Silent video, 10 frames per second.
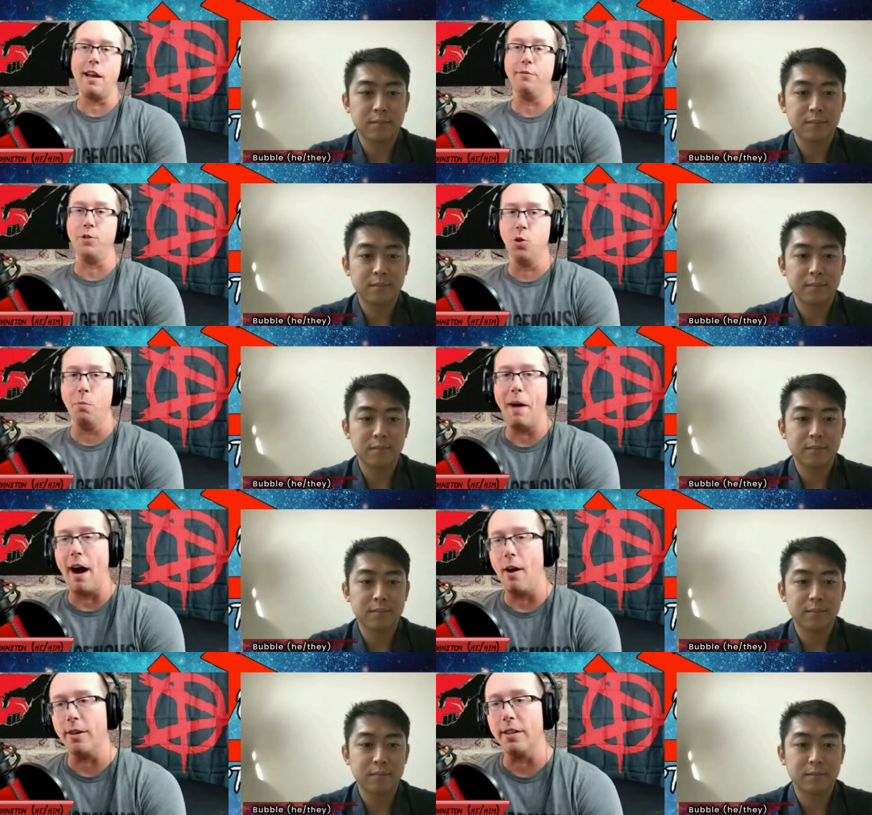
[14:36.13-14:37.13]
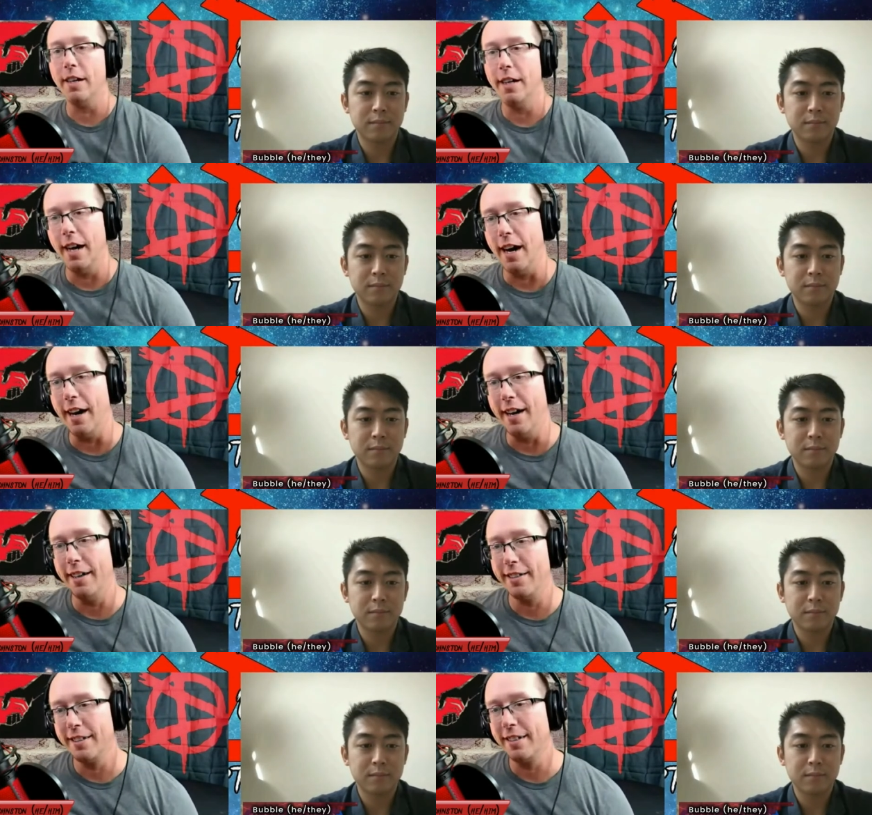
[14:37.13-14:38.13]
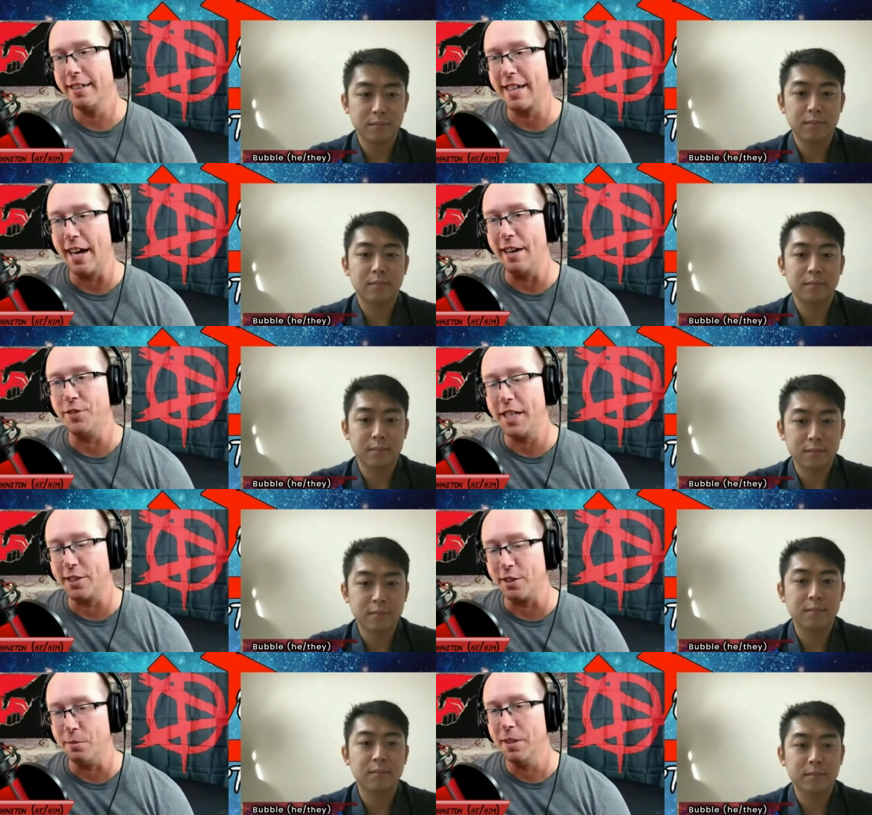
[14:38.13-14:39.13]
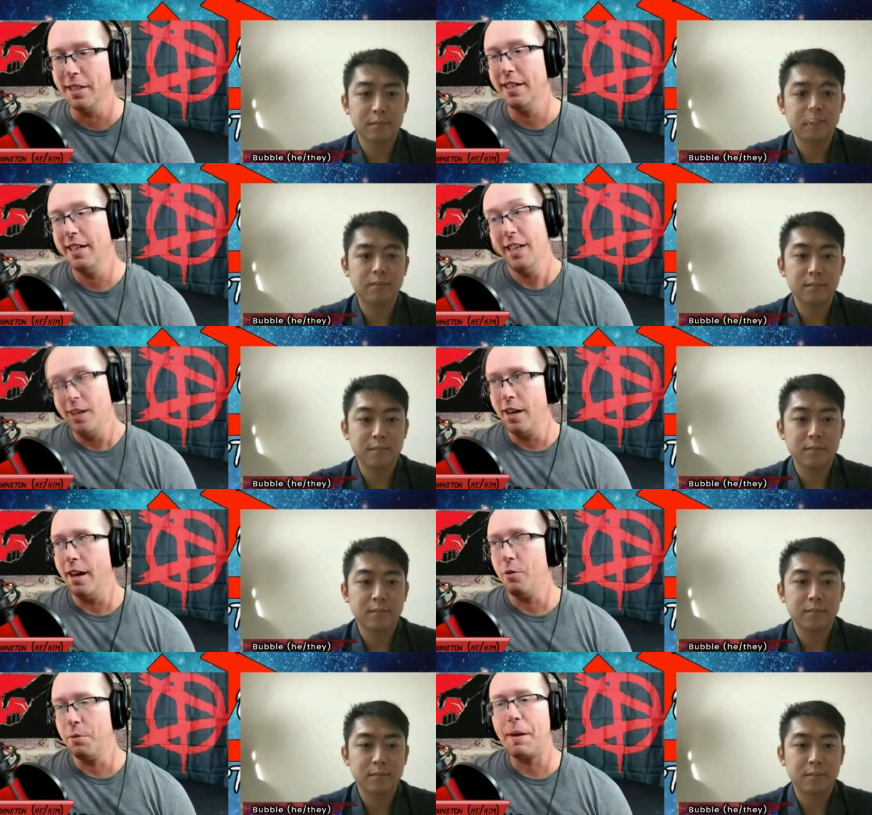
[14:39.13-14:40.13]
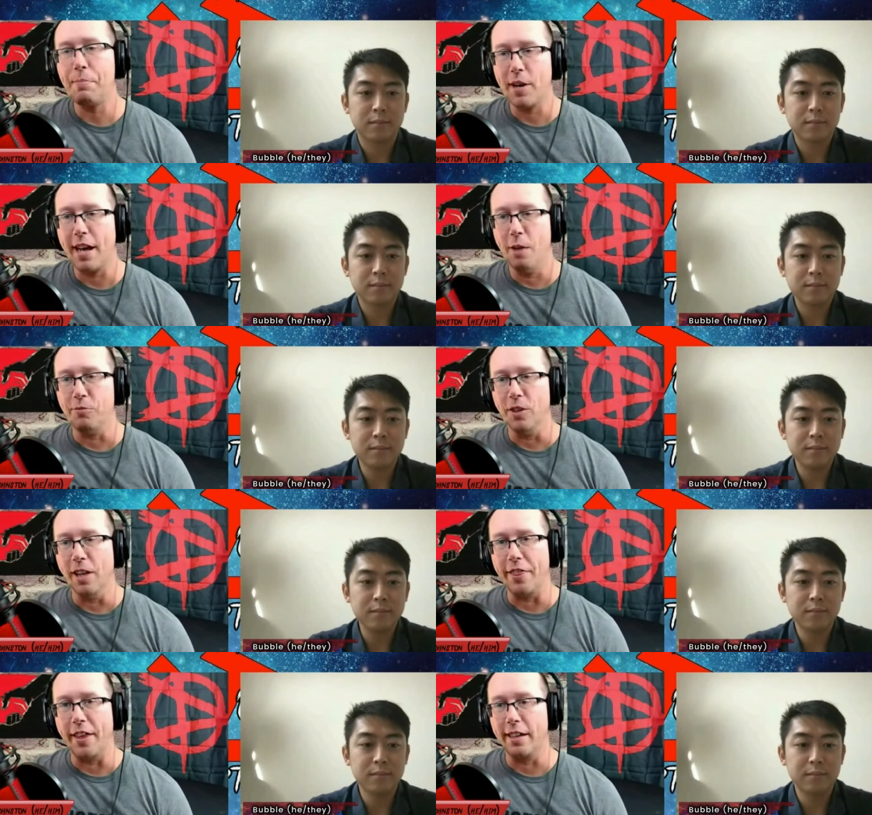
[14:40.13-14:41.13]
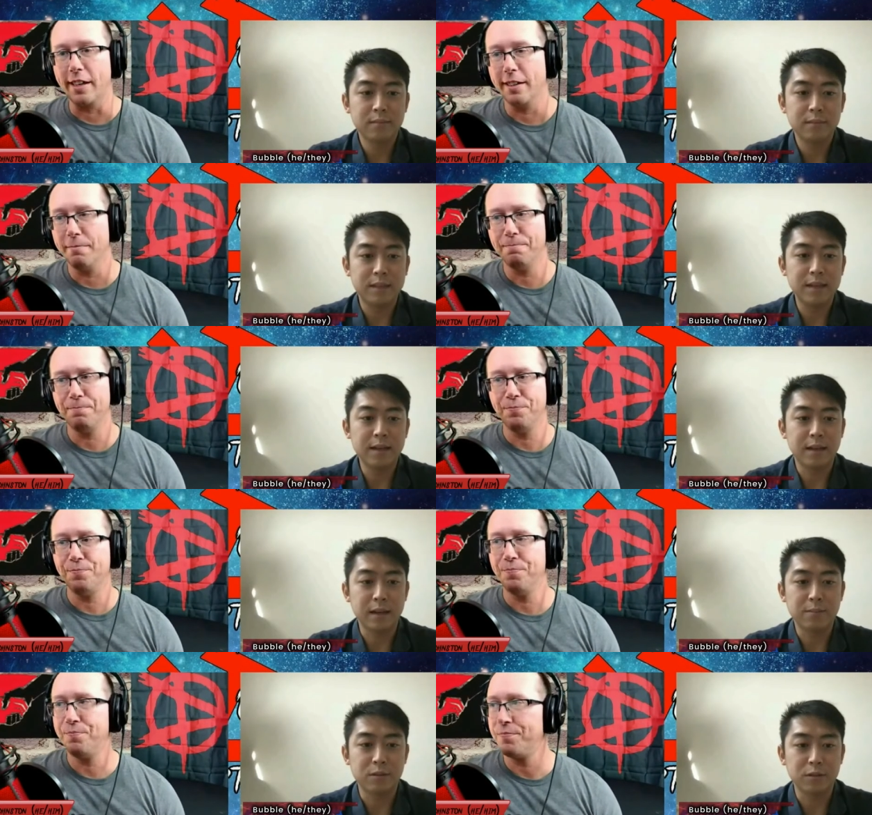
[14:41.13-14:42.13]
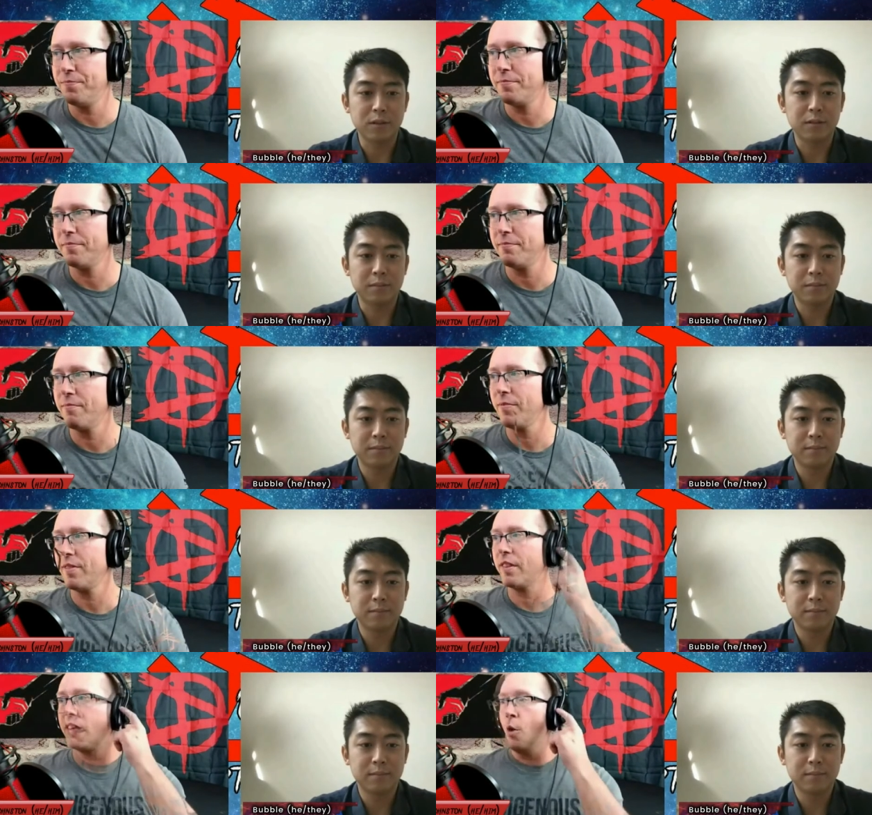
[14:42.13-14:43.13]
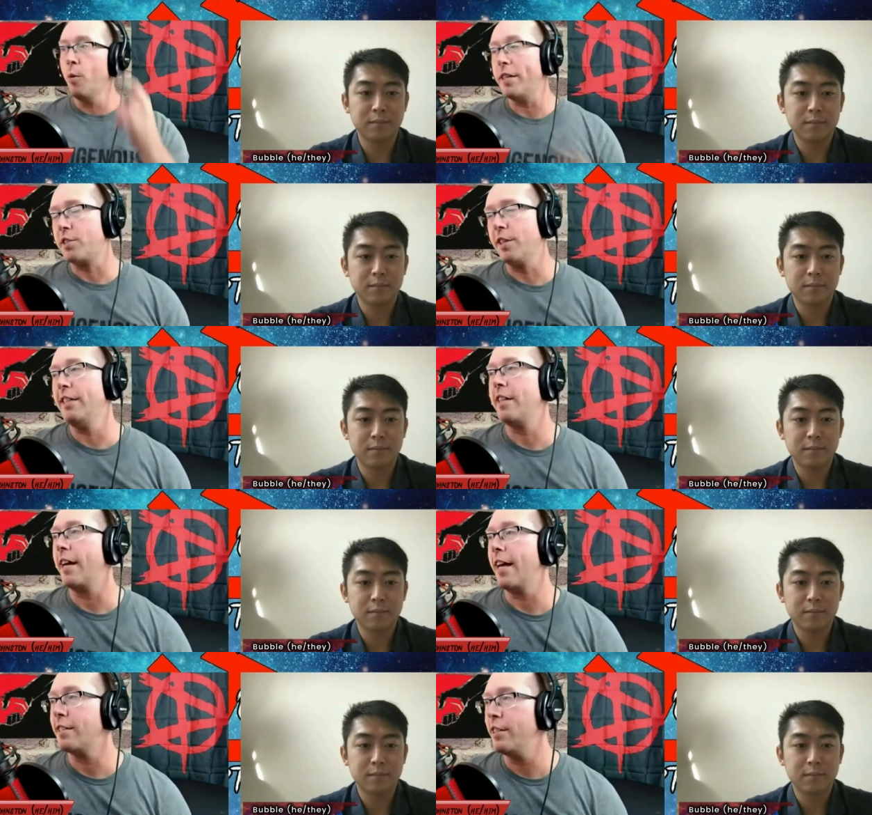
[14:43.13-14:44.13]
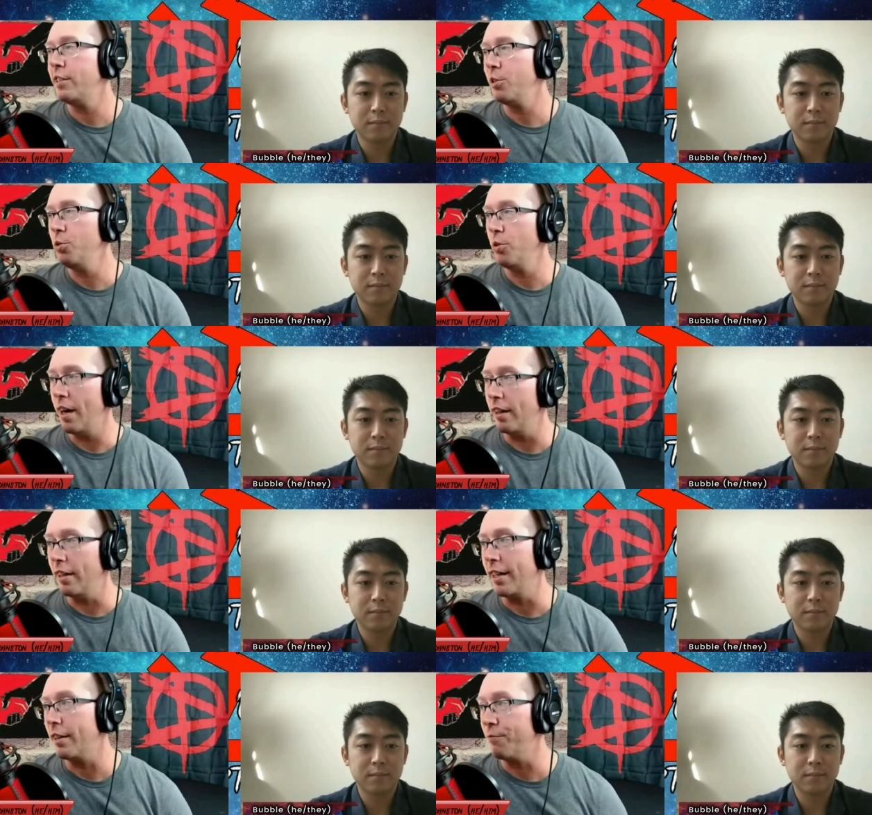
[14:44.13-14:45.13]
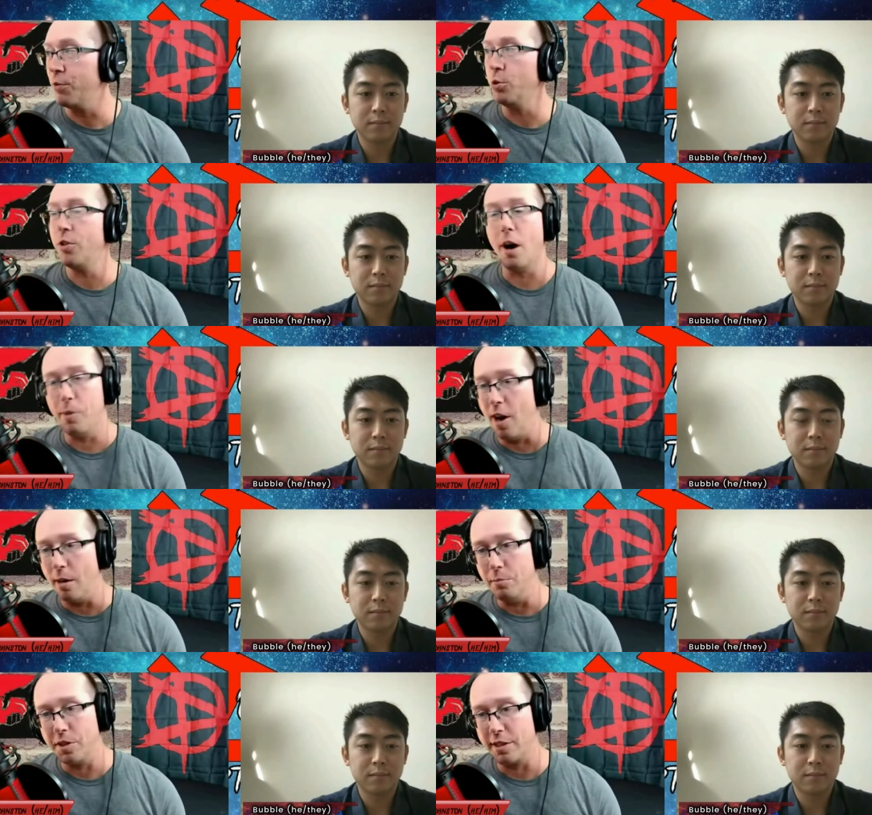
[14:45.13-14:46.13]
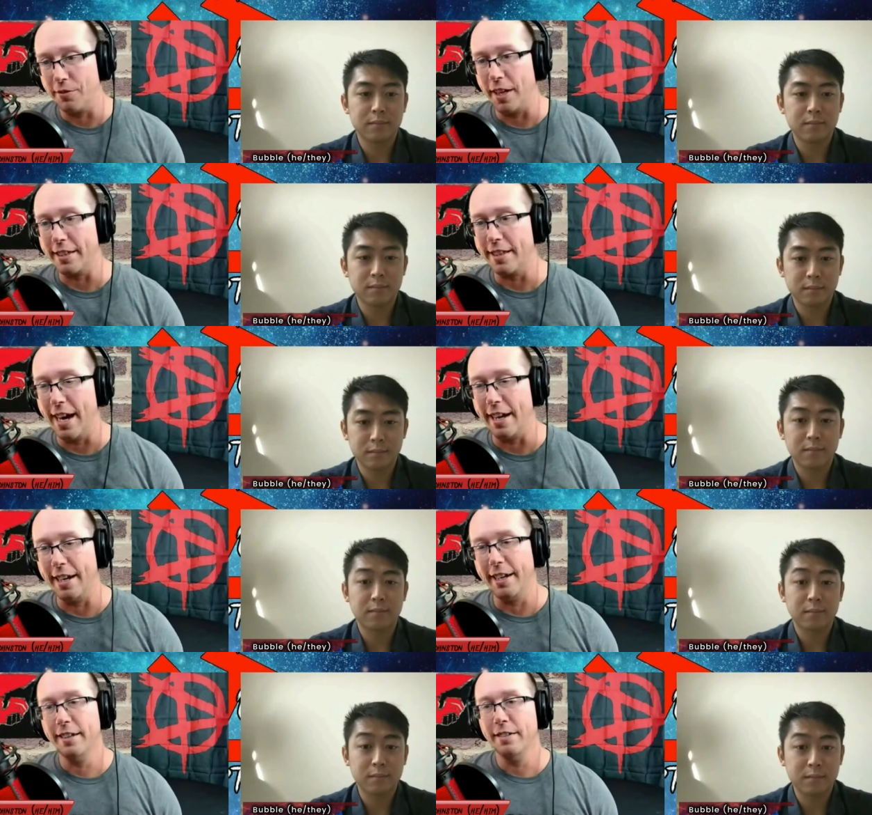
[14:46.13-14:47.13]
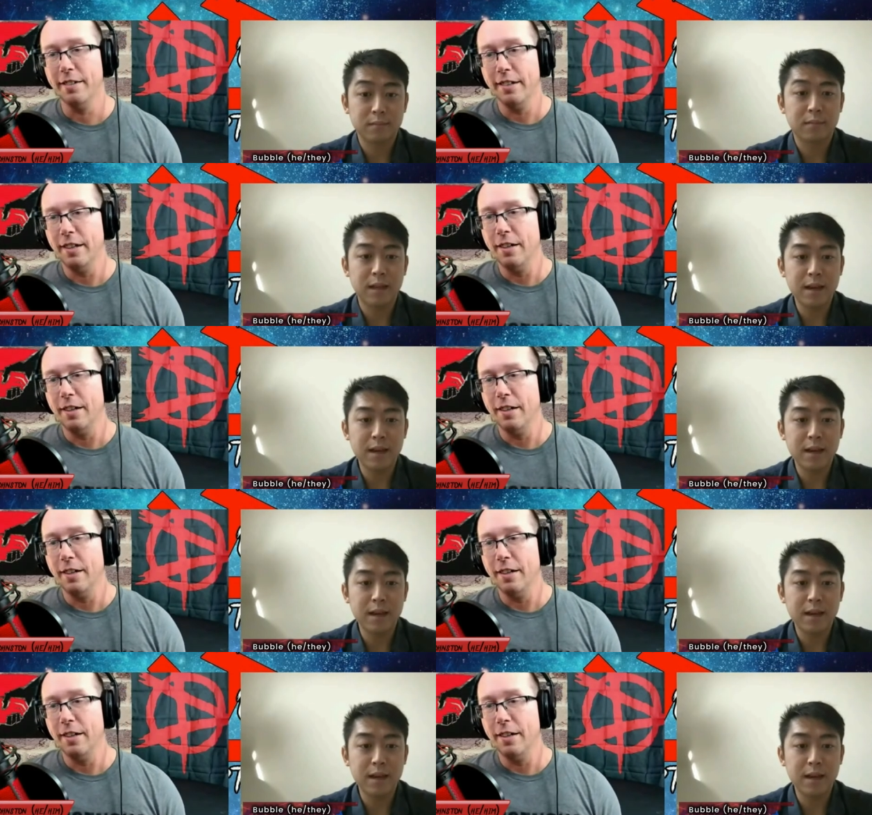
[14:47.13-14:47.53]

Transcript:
Speaker 1: some kind of dual power uh, kind of system, that would be pretty helpful, I think.
Speaker 2: Yeah, absolutely.
Speaker 1: Which leads, I guess, into uh, like food not bombs, stuff like that, eh?